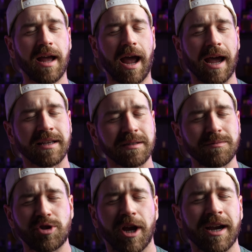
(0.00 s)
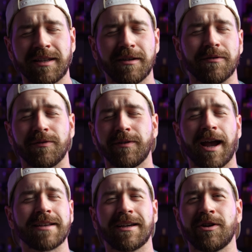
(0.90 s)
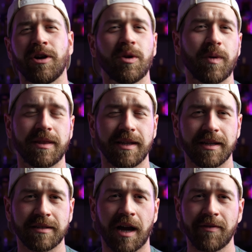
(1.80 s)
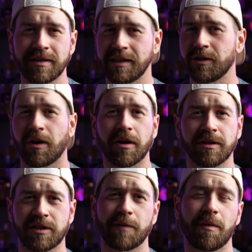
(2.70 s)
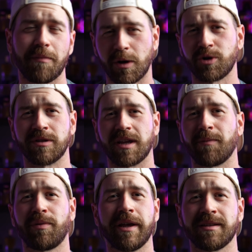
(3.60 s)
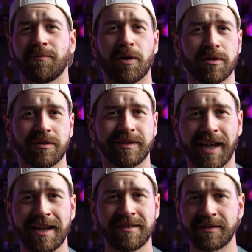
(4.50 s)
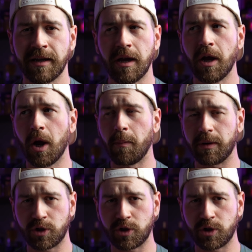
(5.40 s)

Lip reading: as objective as I could with this. Obviously, there are some emotions at play, some personal tastes, but